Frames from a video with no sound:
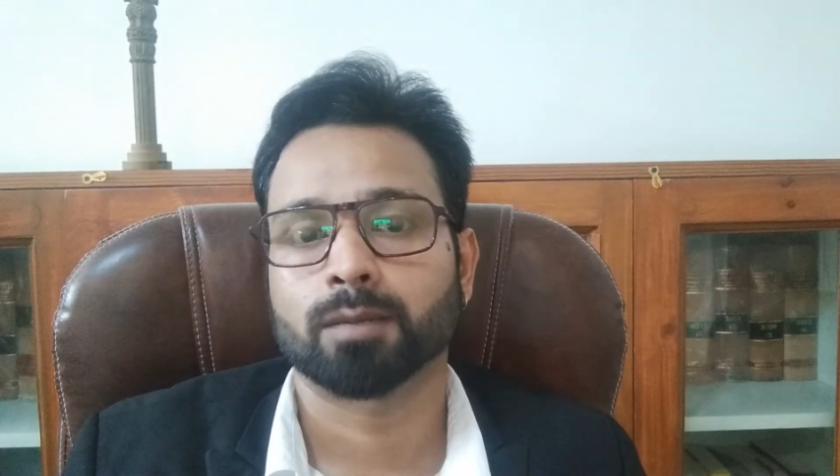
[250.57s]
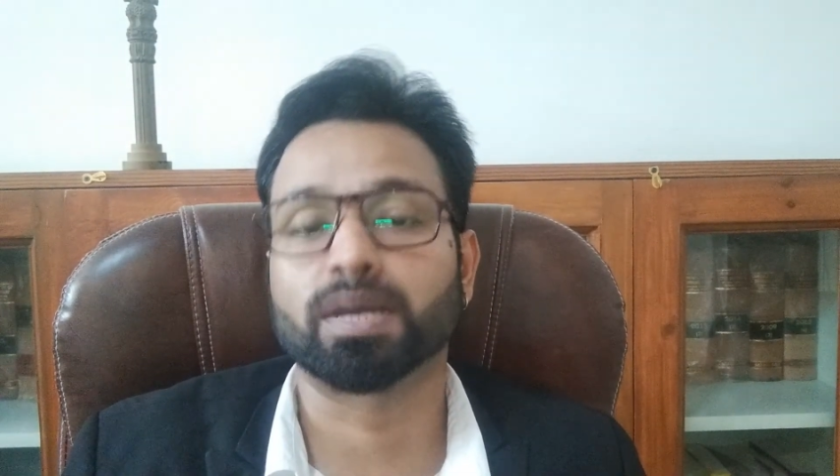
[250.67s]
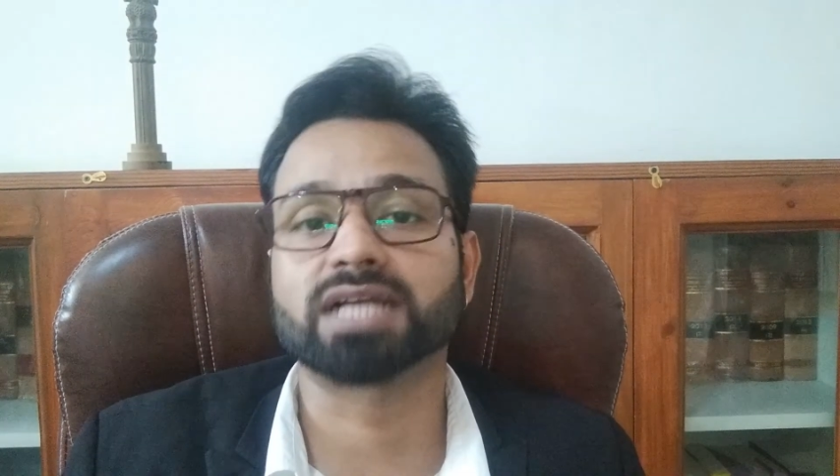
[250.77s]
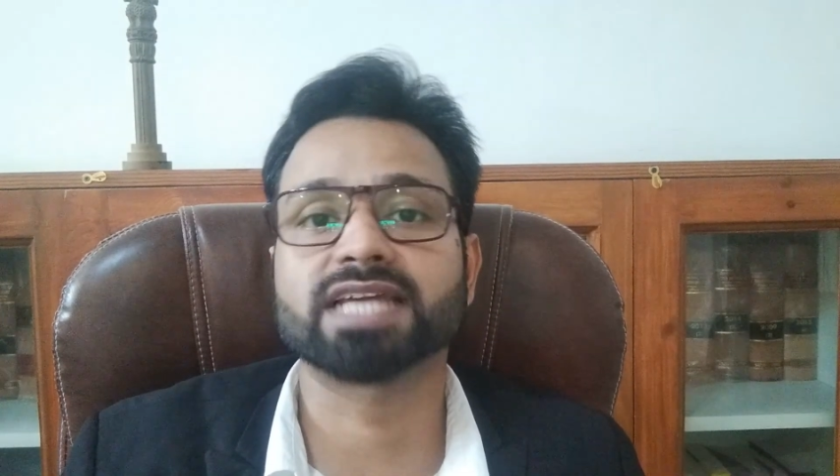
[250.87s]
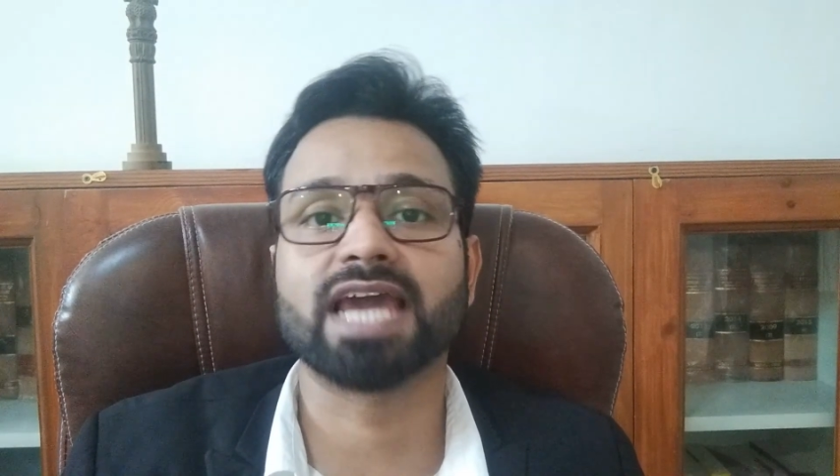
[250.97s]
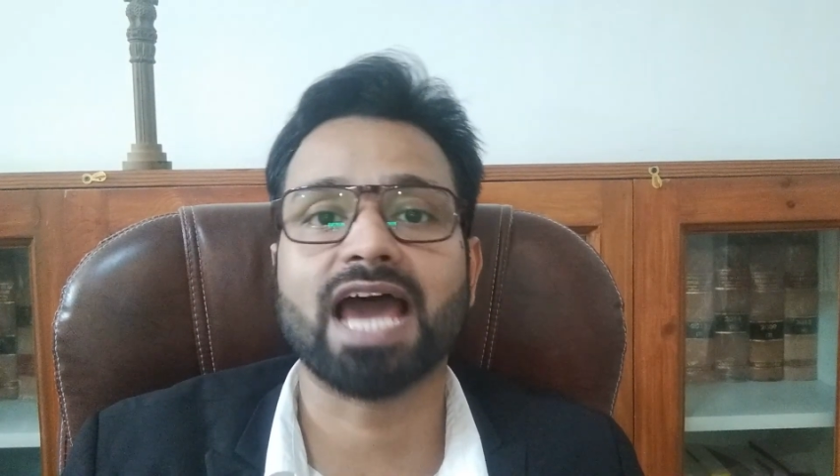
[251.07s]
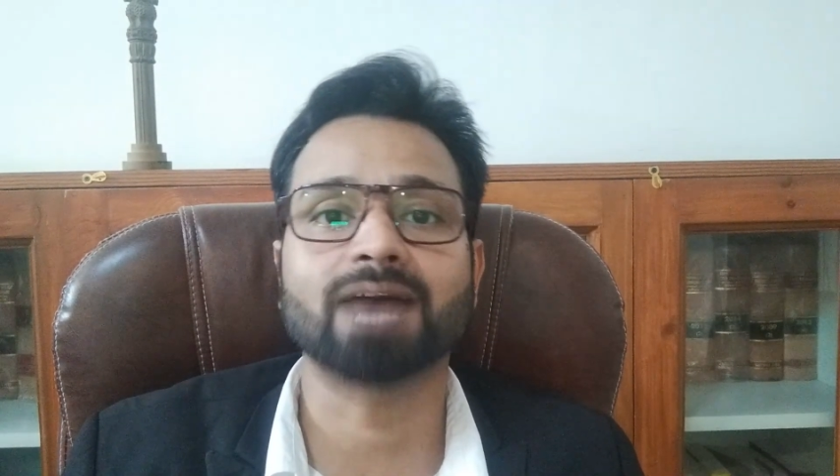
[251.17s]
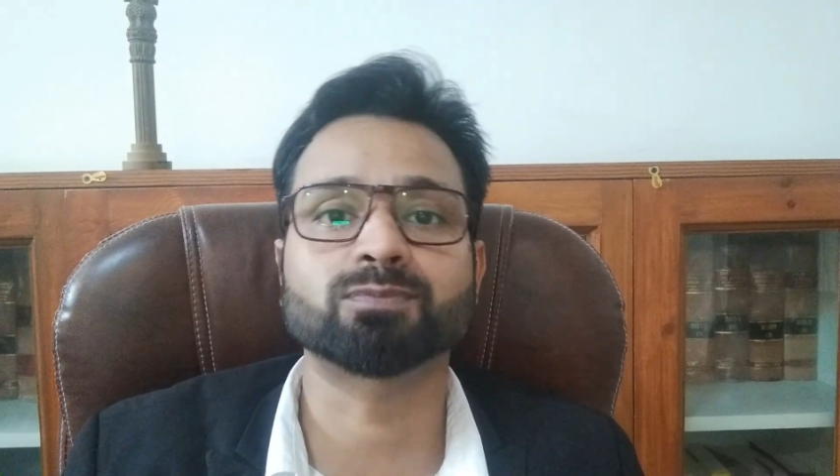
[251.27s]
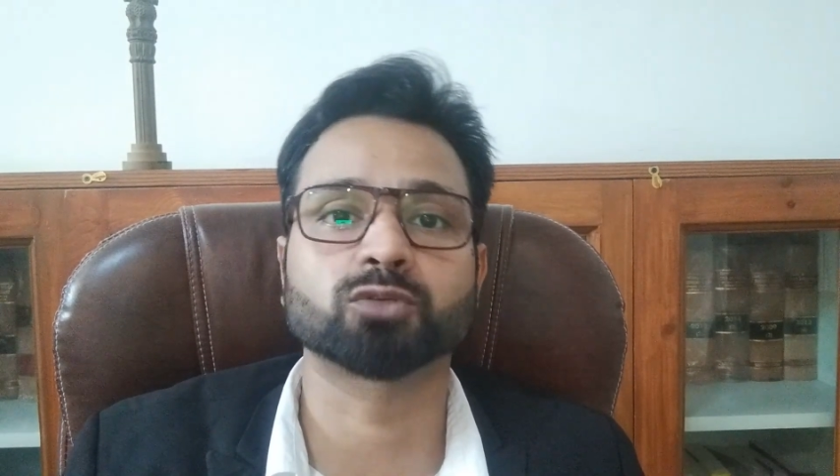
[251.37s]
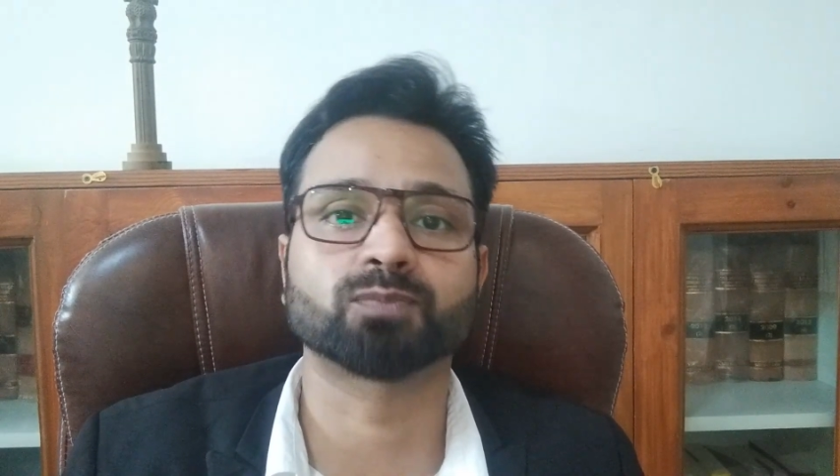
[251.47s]
but they
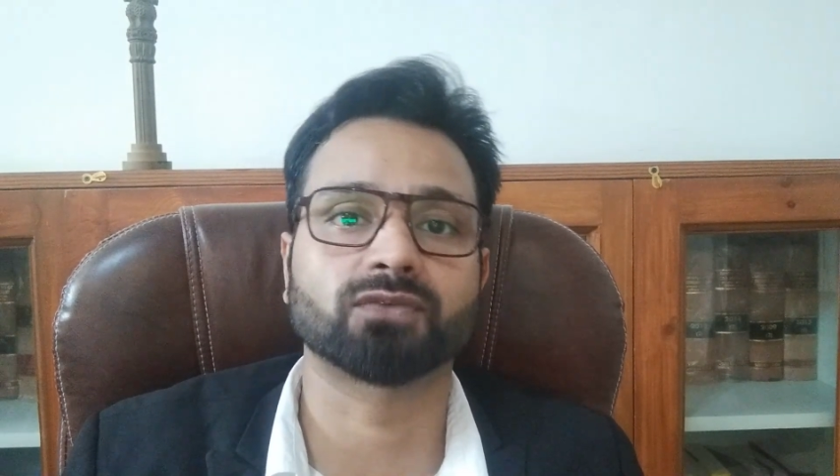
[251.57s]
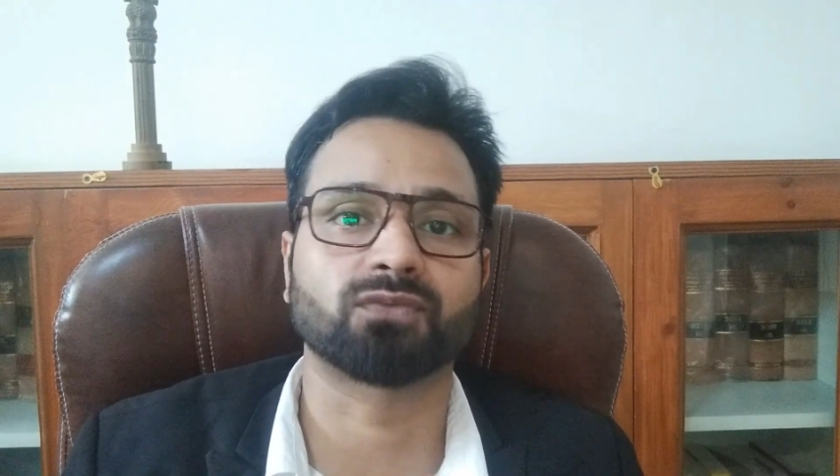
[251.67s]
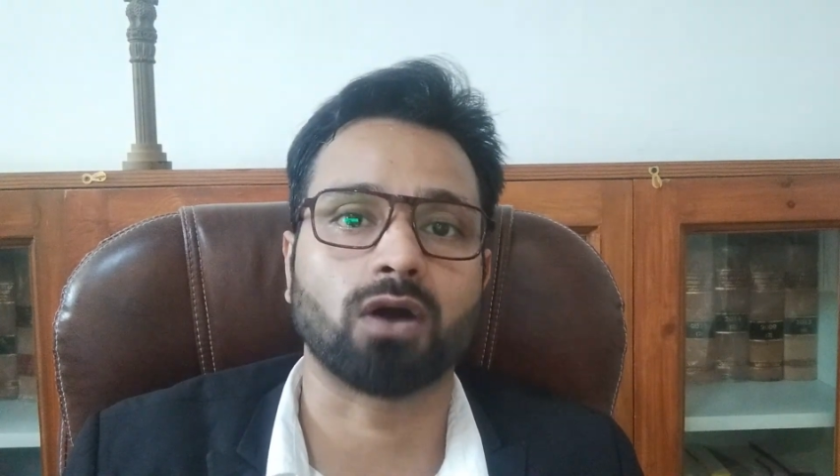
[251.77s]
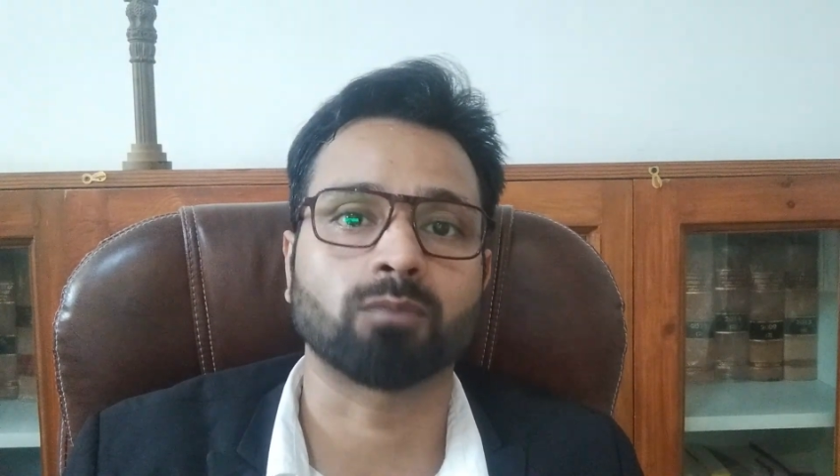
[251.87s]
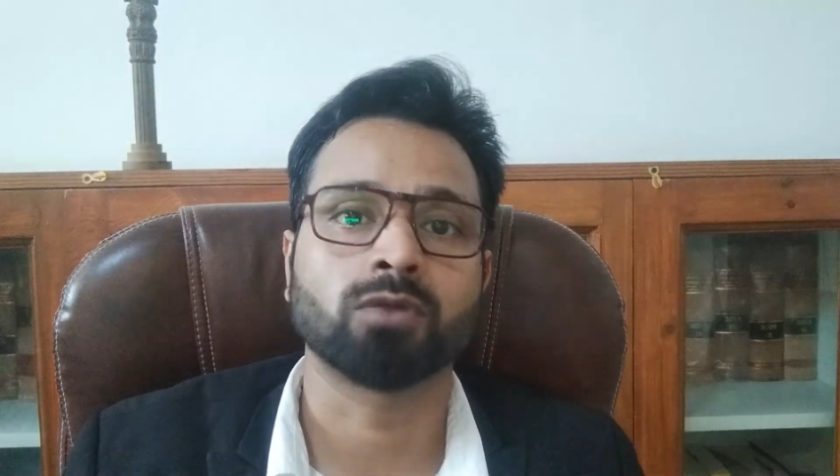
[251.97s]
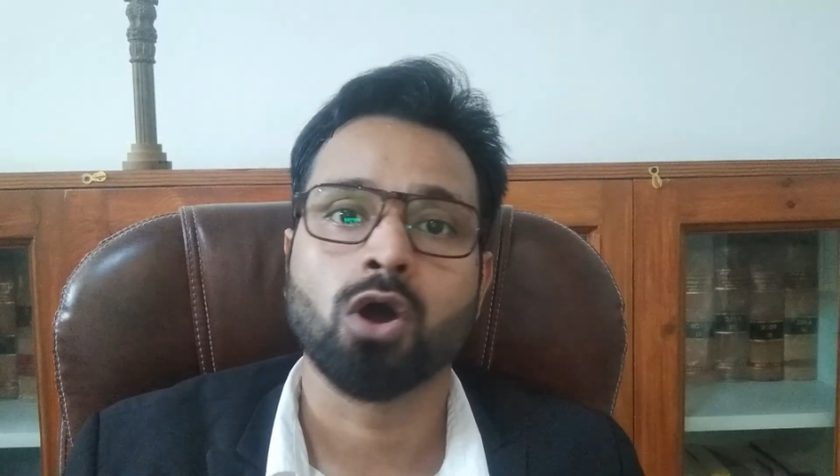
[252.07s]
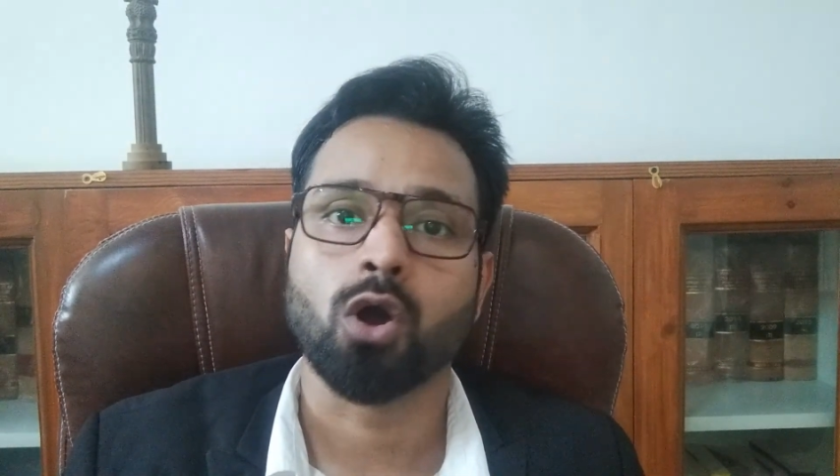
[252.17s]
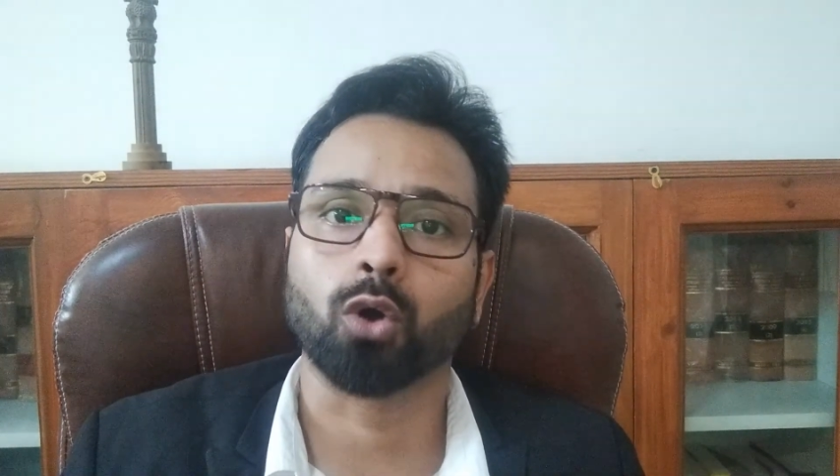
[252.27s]
have to perform